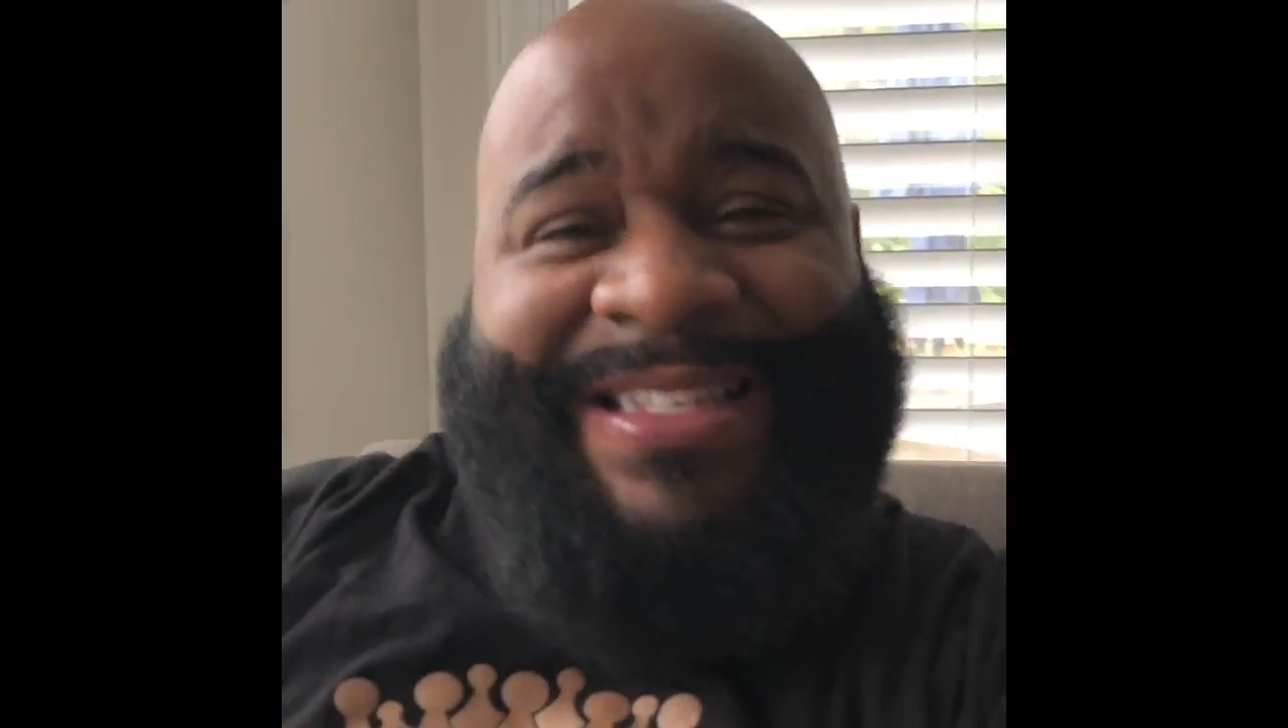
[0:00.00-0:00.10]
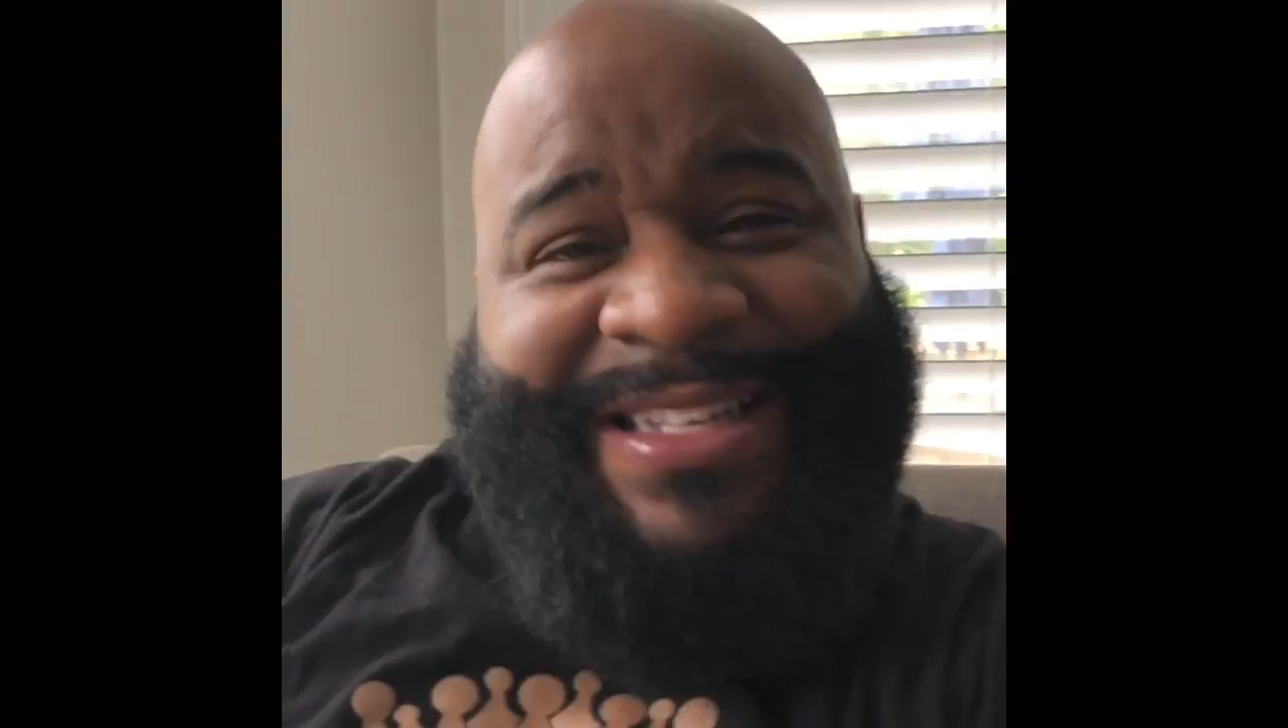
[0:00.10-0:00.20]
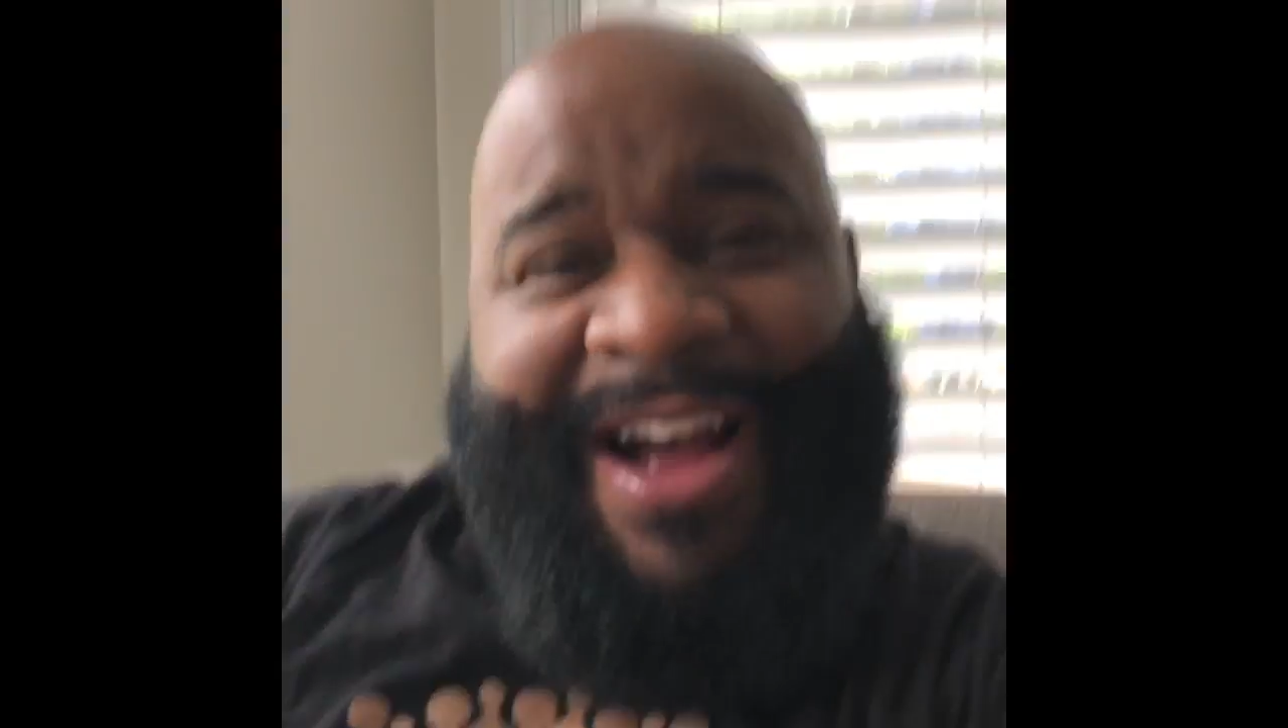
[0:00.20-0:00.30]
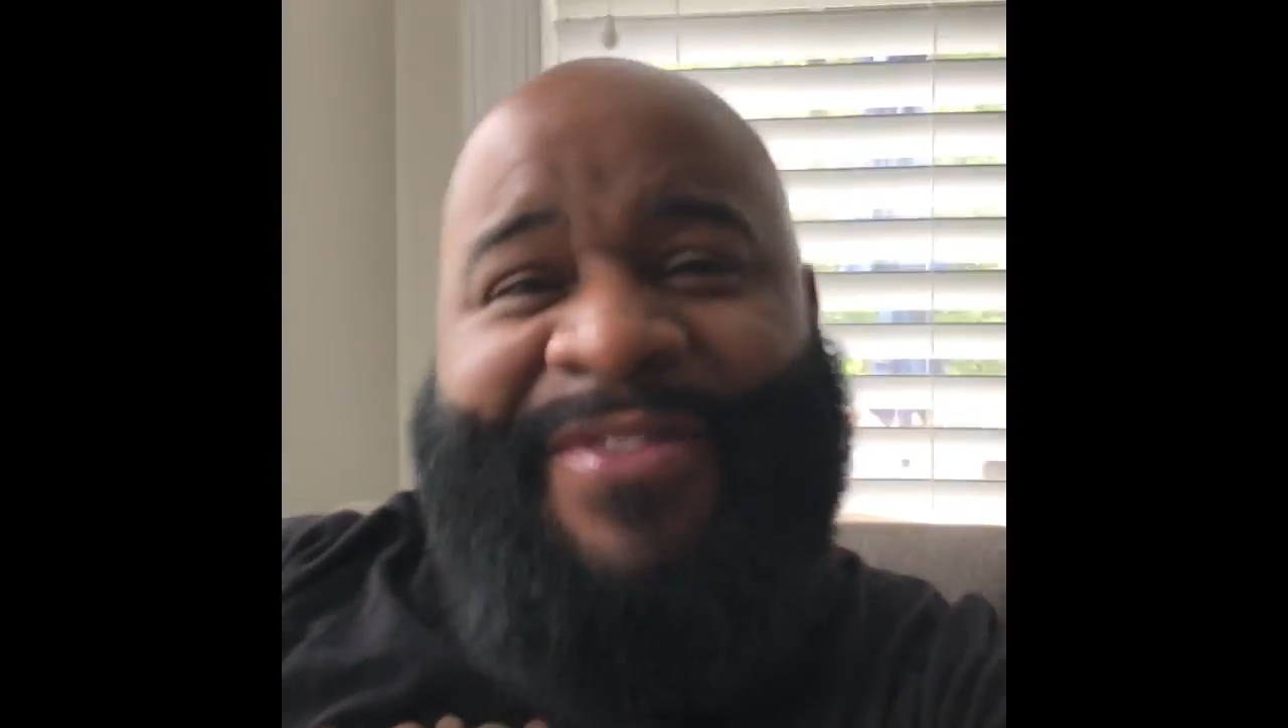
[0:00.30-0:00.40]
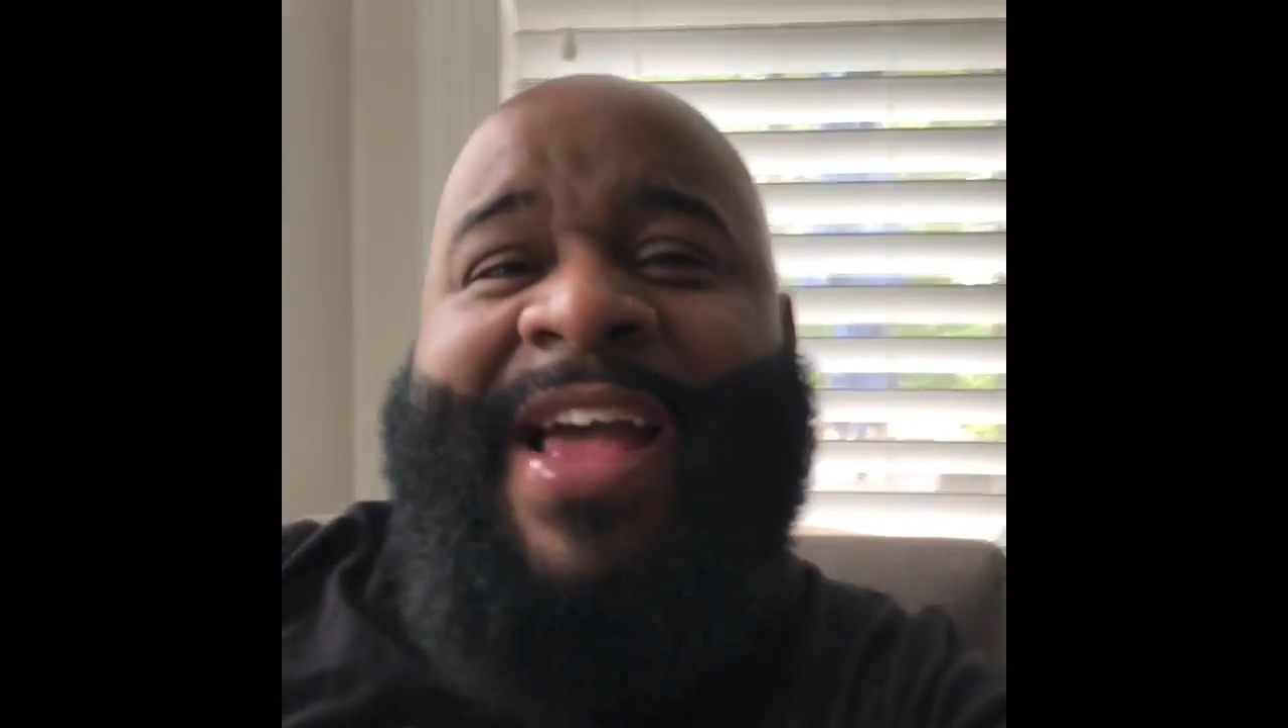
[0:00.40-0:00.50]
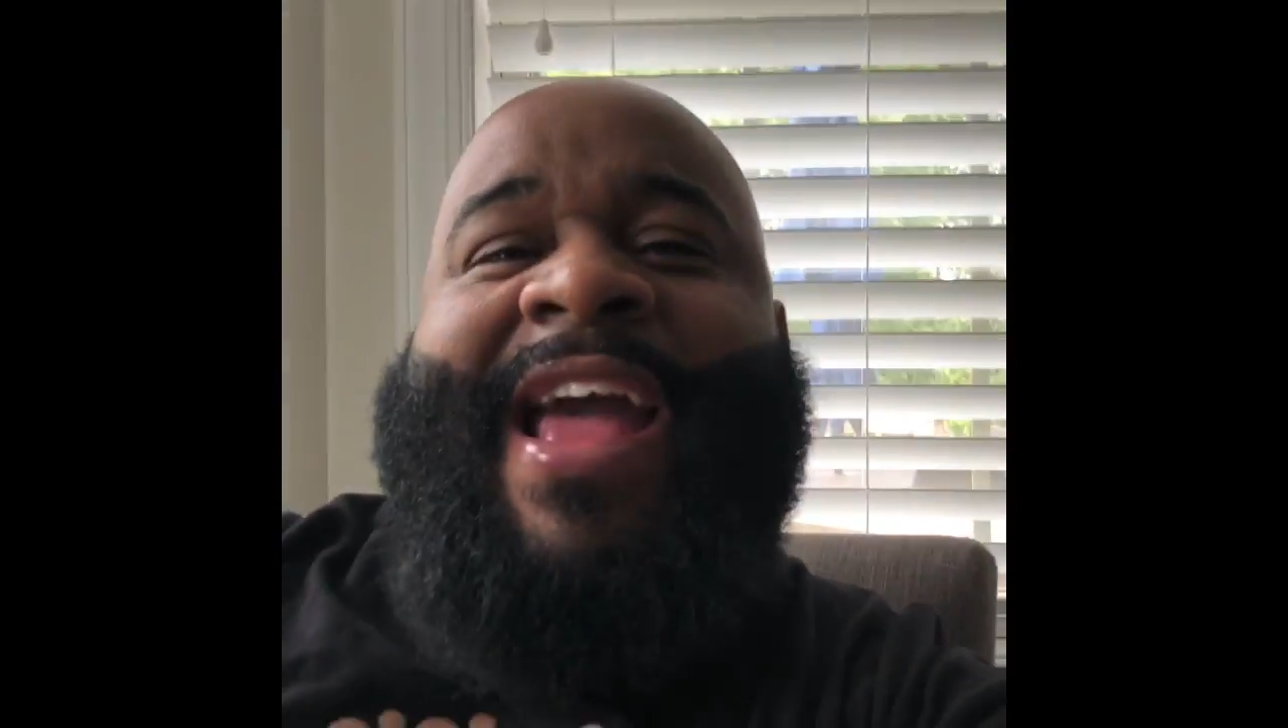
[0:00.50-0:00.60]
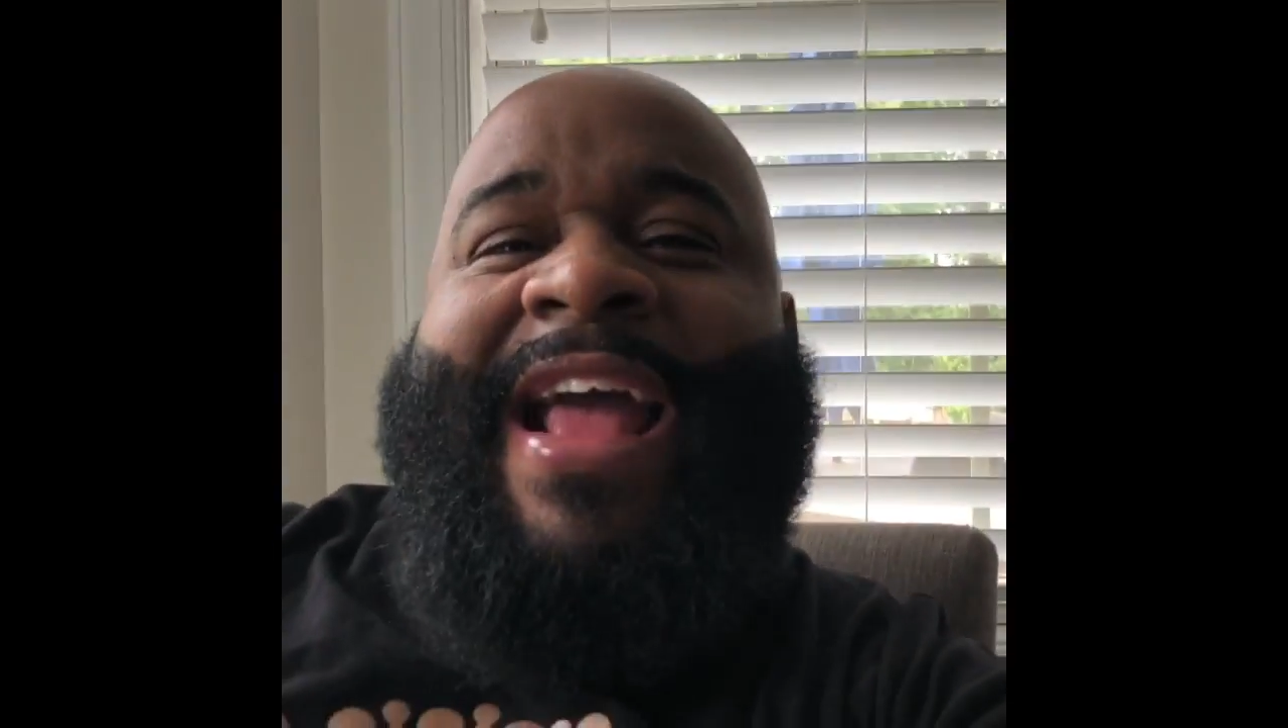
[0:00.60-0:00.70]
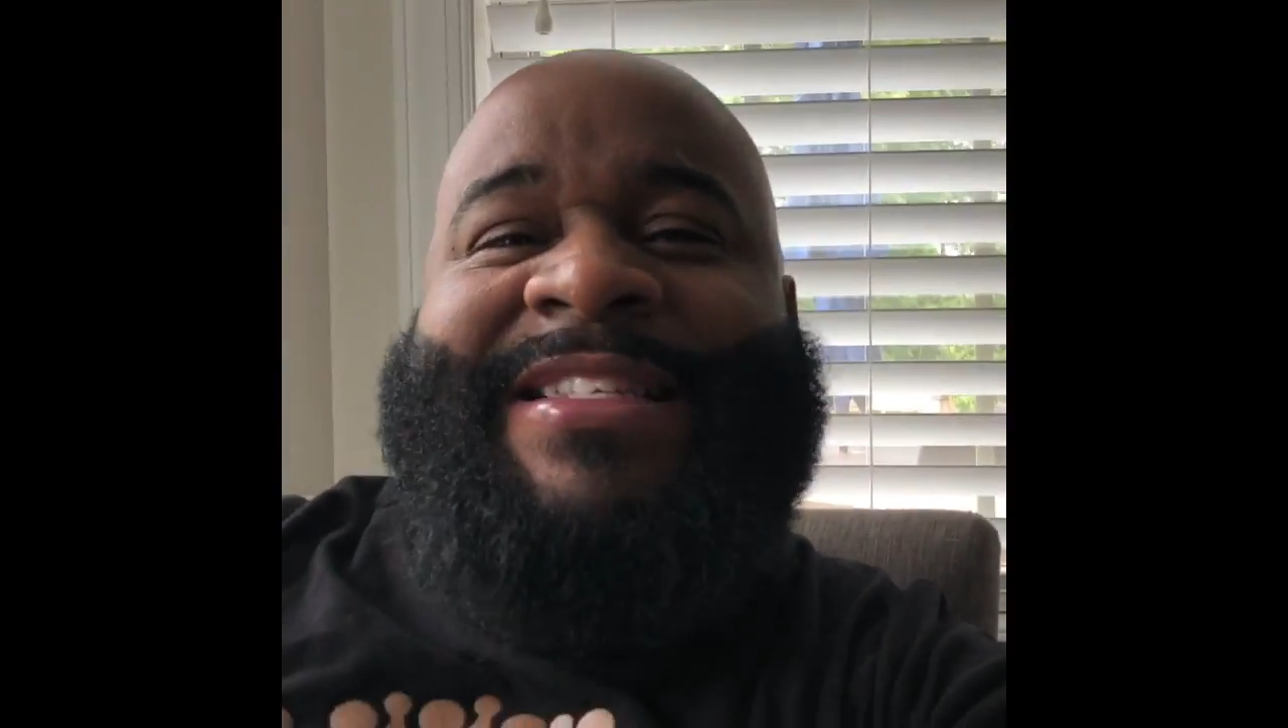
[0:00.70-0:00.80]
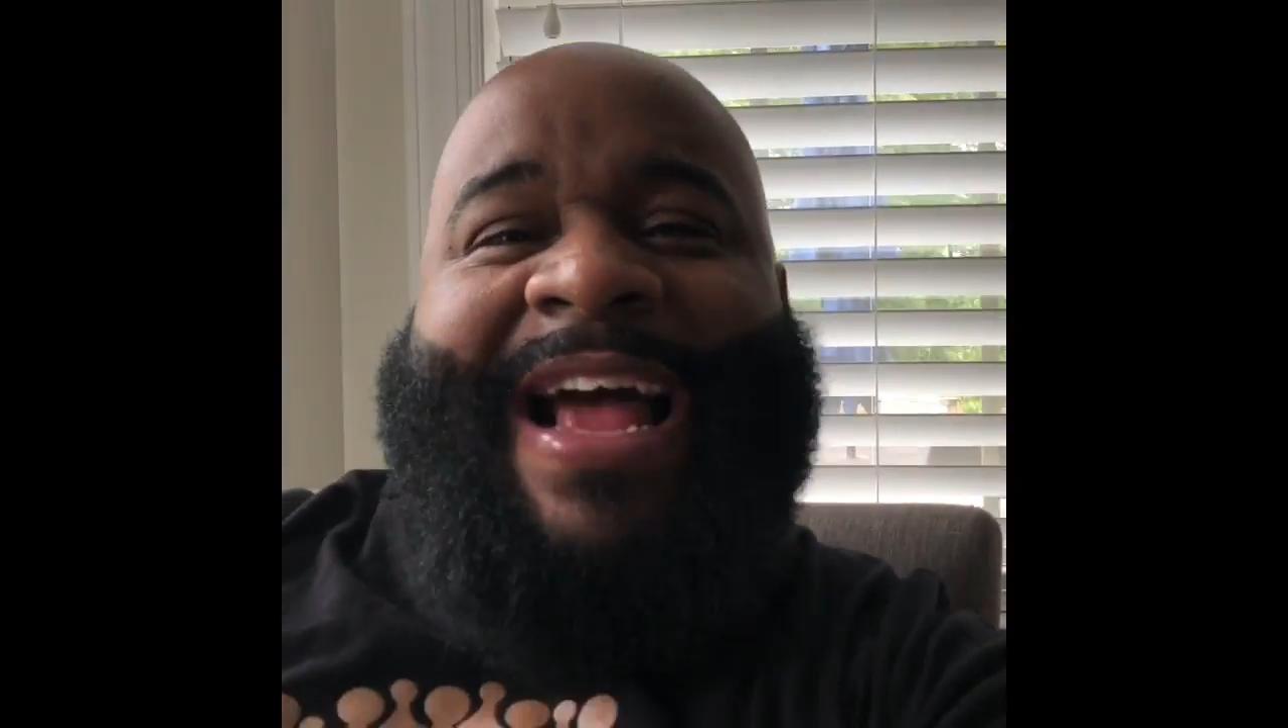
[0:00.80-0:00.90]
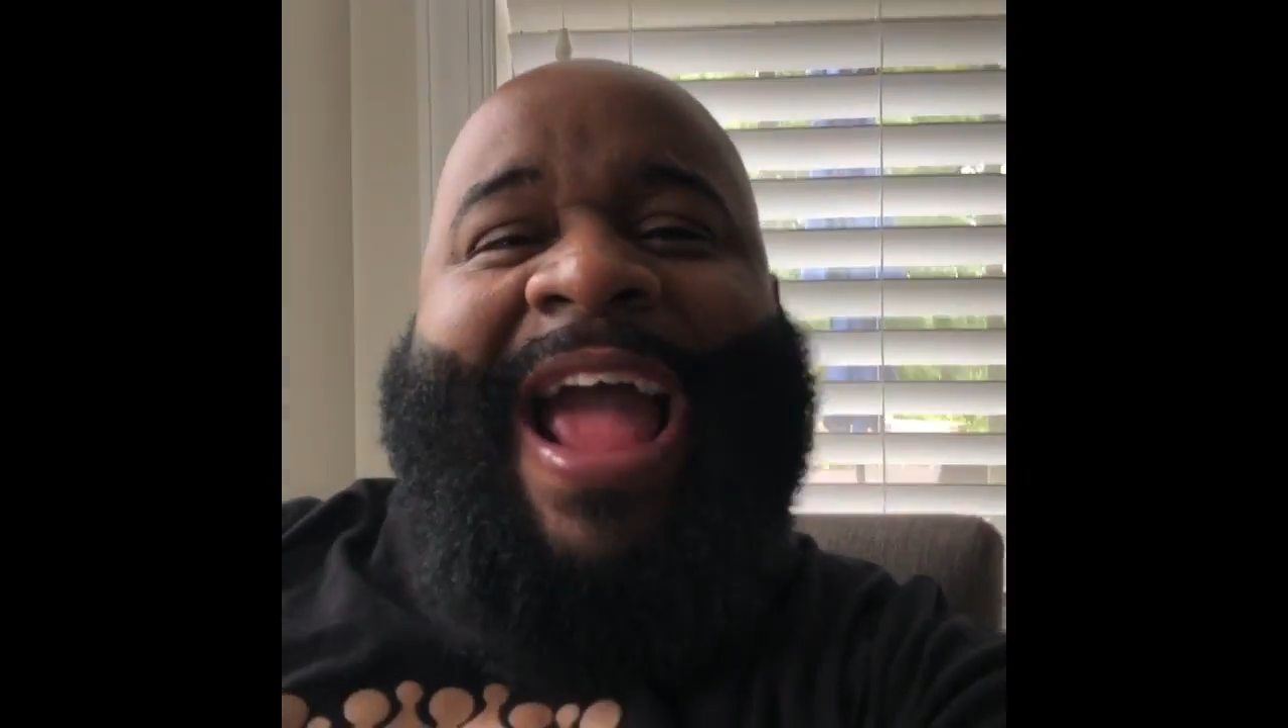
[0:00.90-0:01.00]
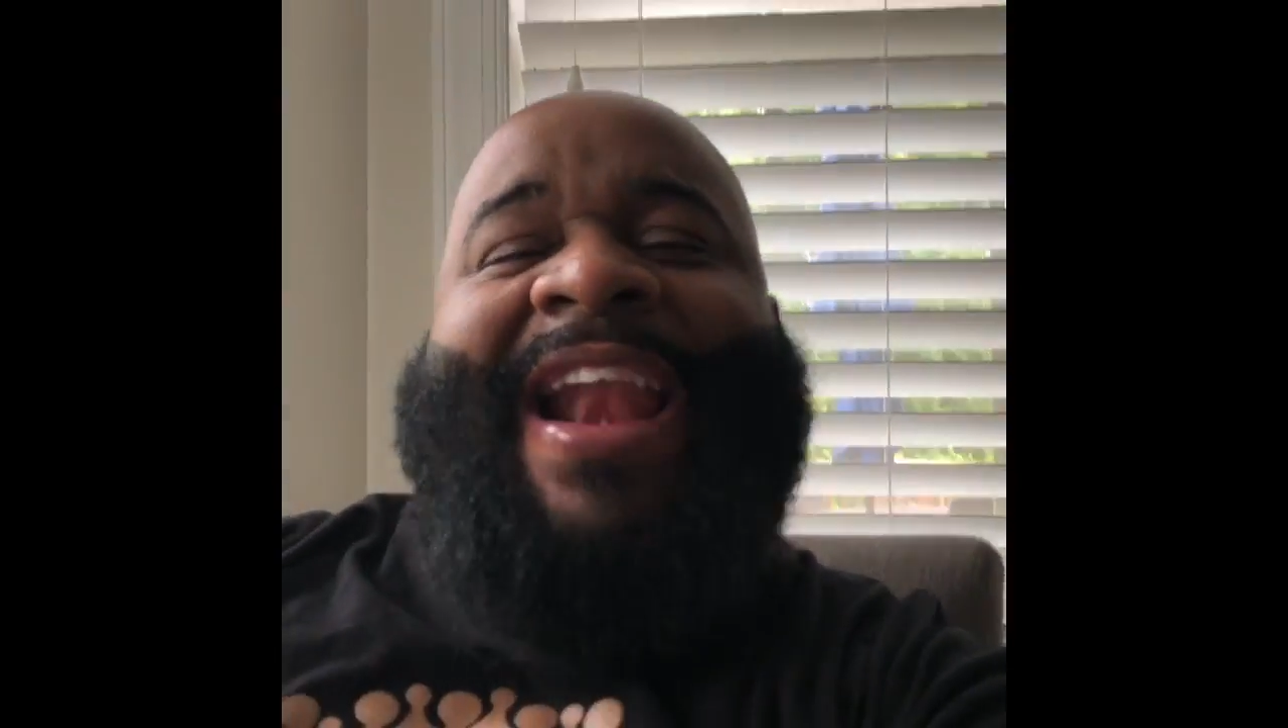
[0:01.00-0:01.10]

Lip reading: stuff and